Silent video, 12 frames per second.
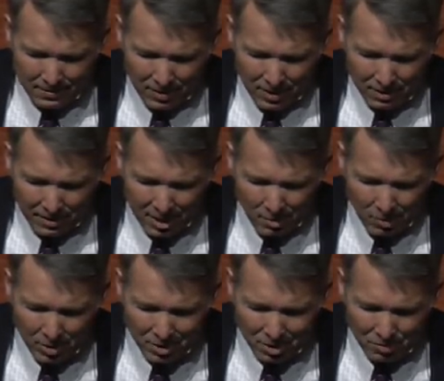Father,
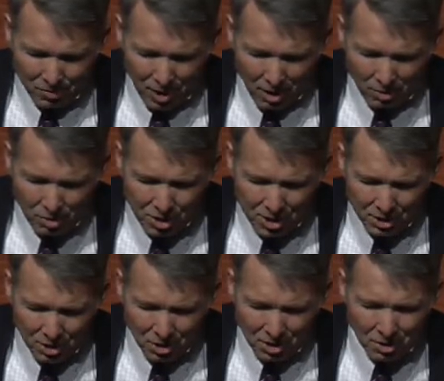help us to follow
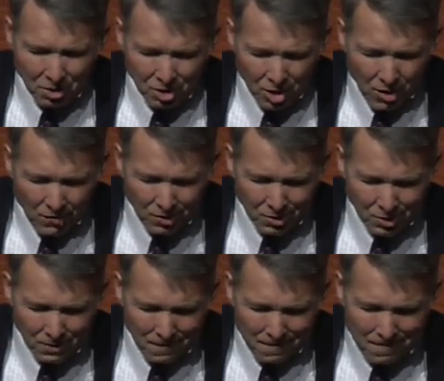Jesus in his
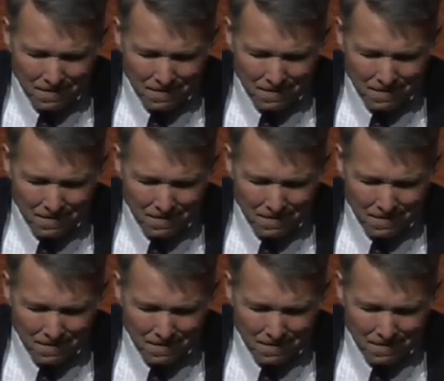service,